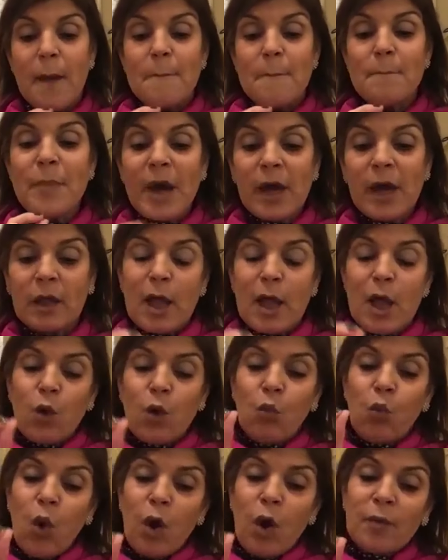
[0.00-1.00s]
But
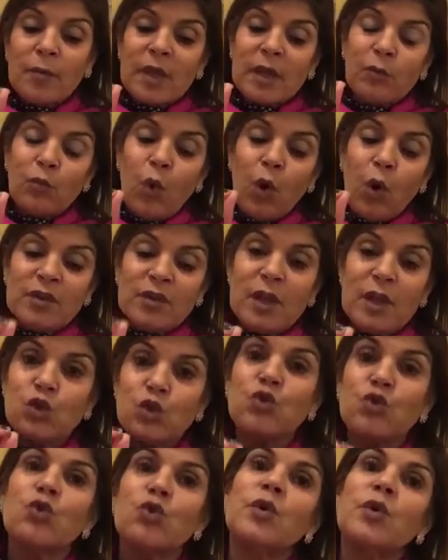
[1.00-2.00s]
what they
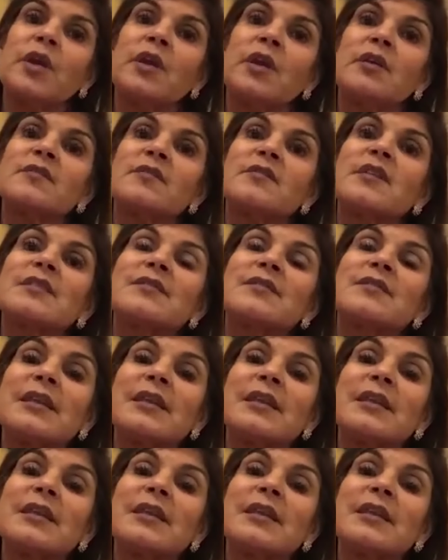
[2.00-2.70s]
do is this,